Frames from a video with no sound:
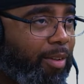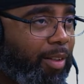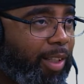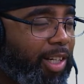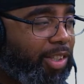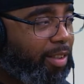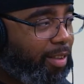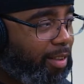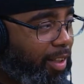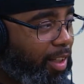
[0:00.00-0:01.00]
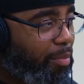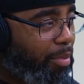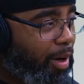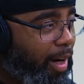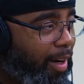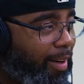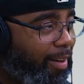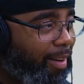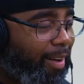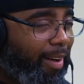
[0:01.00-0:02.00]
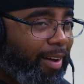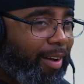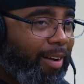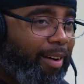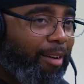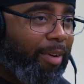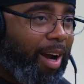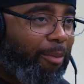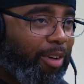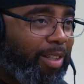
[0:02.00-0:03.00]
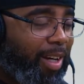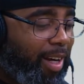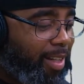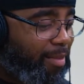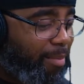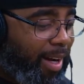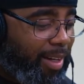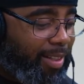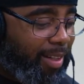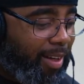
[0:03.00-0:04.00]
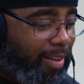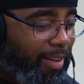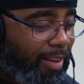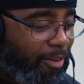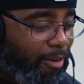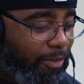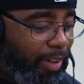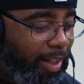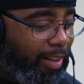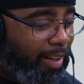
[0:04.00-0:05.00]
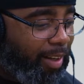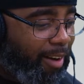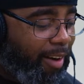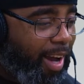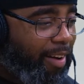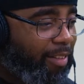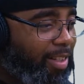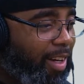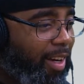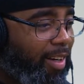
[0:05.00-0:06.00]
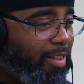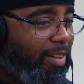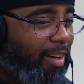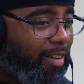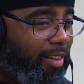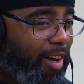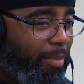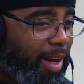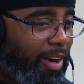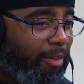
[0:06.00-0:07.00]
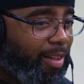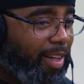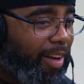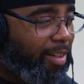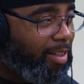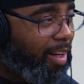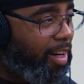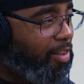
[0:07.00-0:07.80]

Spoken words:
connections in the brain, how we're going to change the mindset. In order for anything in our life to change, our thought patterns have to change,